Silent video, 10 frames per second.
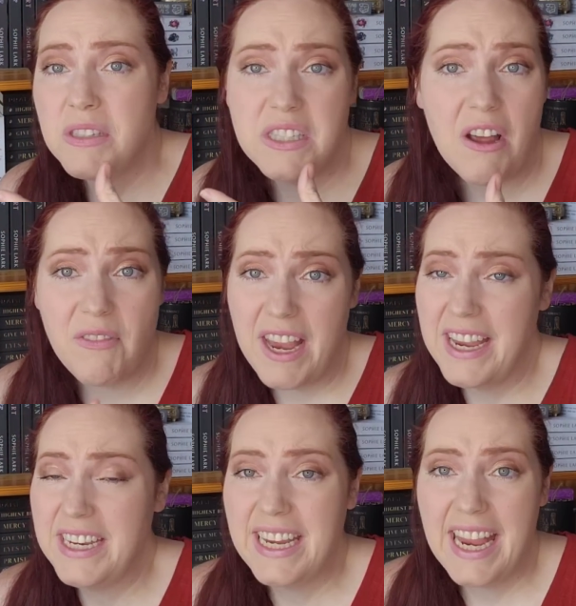stuff that
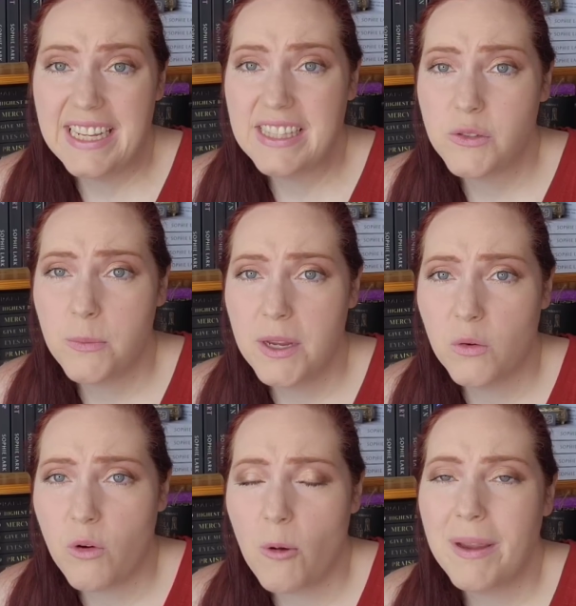indicated this would be
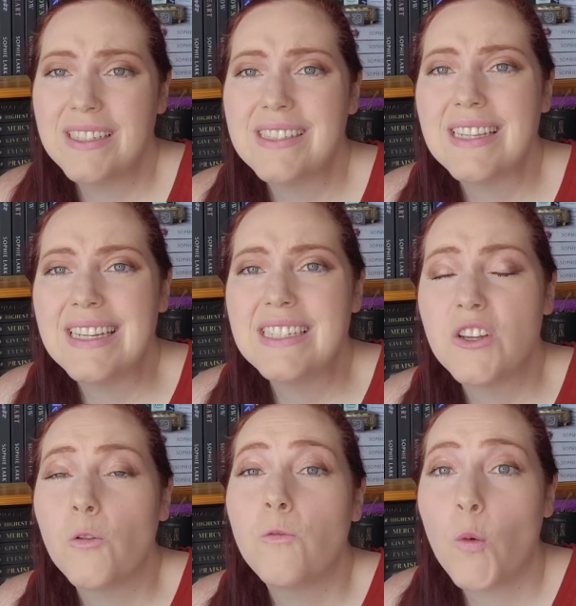a romance
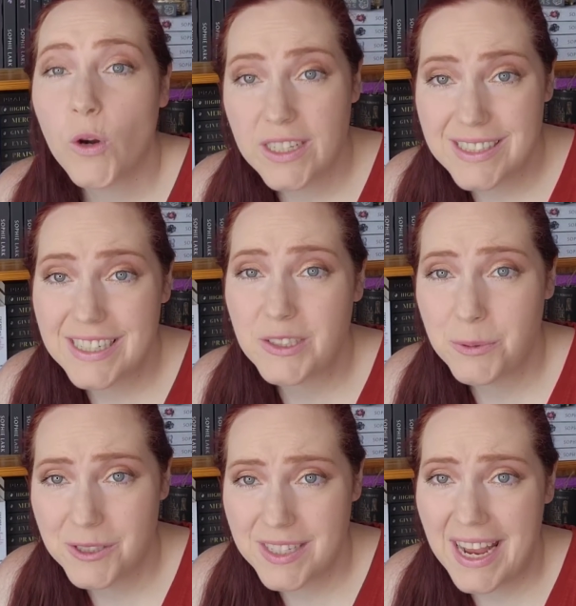until
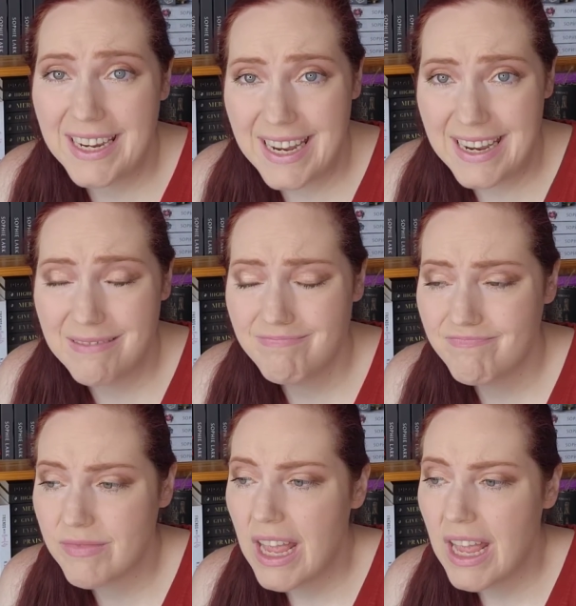46% in.